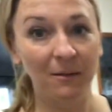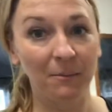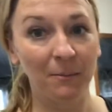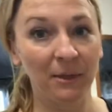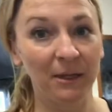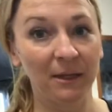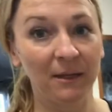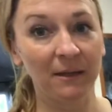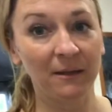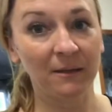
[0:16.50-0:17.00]

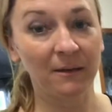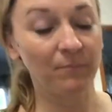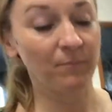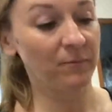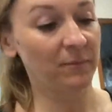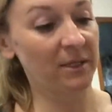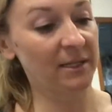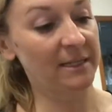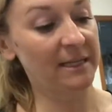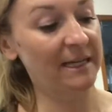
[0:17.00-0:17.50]

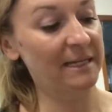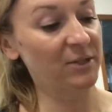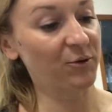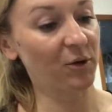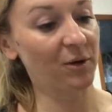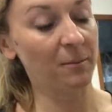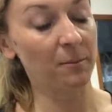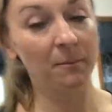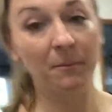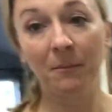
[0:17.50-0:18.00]
This ice
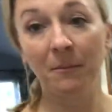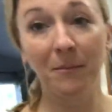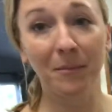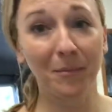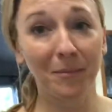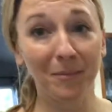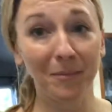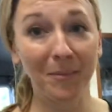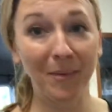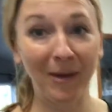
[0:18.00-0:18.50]
cream
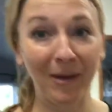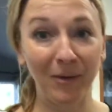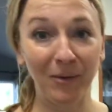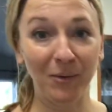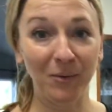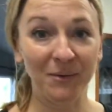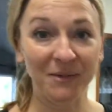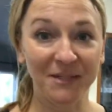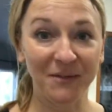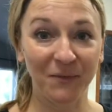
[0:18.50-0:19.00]

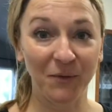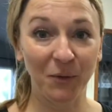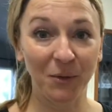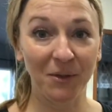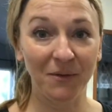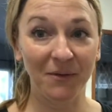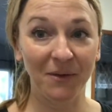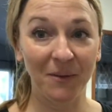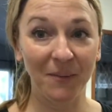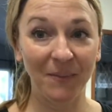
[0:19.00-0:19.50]
pail was
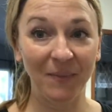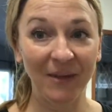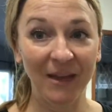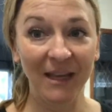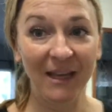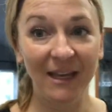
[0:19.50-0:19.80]
full of them.